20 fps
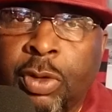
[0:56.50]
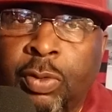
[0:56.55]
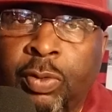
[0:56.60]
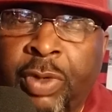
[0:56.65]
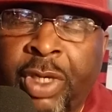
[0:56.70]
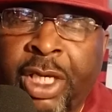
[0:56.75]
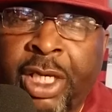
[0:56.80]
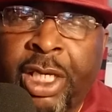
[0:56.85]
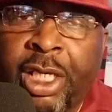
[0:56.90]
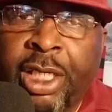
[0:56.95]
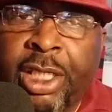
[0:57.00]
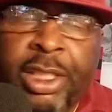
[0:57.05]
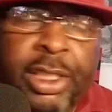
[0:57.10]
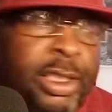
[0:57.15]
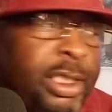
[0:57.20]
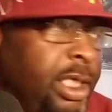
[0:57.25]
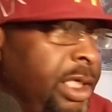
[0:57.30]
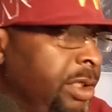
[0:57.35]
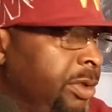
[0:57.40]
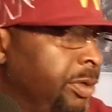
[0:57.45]
where,
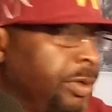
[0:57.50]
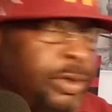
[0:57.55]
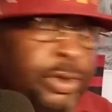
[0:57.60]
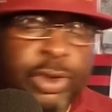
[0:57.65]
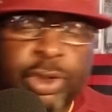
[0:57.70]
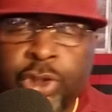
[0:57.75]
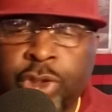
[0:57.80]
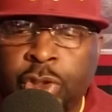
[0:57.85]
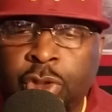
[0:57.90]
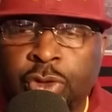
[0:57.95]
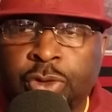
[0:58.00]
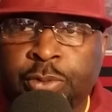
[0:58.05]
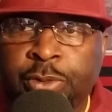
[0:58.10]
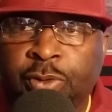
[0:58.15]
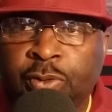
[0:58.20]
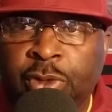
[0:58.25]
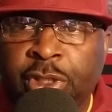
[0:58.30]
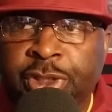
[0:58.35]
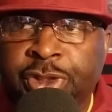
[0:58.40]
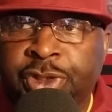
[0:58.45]
excuse me
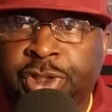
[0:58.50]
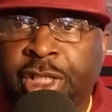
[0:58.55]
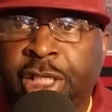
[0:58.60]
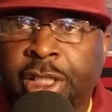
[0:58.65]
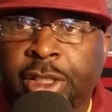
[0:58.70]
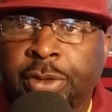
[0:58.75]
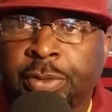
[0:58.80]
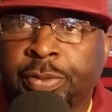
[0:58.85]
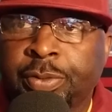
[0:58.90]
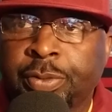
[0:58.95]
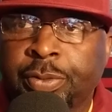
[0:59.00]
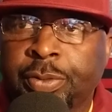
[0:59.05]
one second,